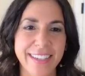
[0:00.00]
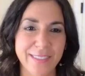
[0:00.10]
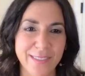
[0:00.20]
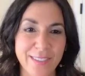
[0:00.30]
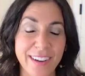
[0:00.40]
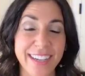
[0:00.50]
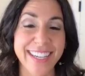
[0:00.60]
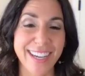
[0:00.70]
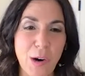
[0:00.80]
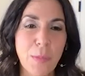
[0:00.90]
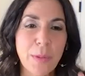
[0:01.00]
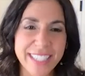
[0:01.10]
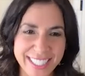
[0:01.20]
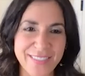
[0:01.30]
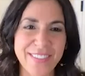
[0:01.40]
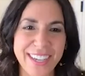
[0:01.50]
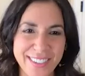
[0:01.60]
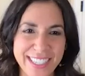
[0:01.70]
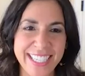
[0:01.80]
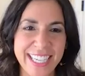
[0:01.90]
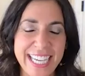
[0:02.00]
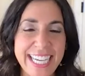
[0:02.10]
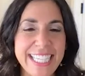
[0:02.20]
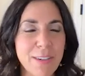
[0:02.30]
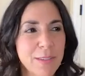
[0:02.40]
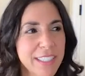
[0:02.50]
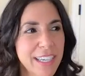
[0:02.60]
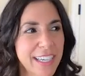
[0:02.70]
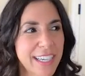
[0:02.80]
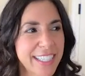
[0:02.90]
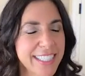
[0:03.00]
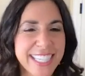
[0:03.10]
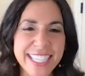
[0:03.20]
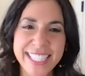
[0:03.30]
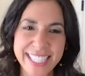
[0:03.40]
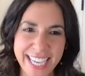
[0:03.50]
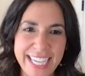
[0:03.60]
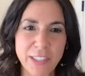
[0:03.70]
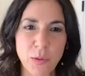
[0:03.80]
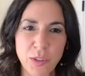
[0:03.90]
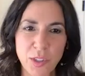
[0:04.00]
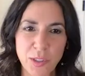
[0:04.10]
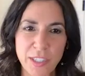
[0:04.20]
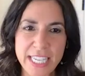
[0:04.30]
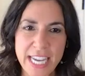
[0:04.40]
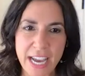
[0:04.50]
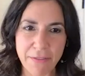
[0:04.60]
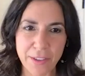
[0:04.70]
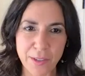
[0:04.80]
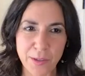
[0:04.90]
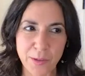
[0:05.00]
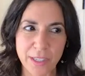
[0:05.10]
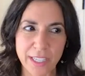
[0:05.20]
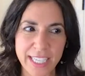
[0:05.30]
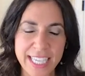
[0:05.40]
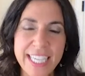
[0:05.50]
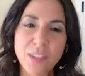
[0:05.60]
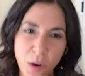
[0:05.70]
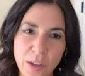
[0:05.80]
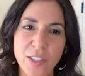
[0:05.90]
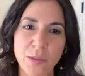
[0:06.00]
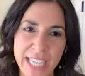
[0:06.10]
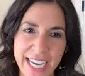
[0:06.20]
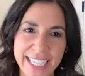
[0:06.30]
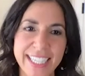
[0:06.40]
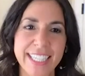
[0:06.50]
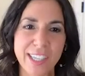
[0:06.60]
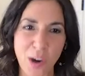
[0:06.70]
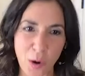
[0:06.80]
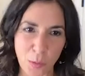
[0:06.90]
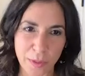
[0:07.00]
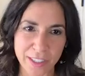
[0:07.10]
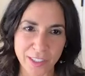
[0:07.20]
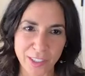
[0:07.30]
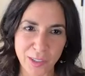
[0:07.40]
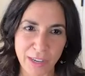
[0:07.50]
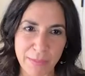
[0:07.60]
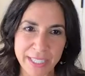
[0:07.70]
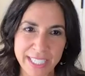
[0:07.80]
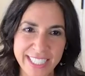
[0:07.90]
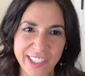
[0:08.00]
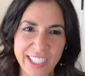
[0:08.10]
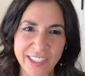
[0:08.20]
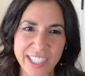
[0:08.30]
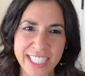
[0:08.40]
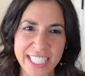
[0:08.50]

Right. And Coppola is very, now, uh, Nicholas Cage, who's your nephew, yes. he's also technically a Coppola too, right? But he changed. we're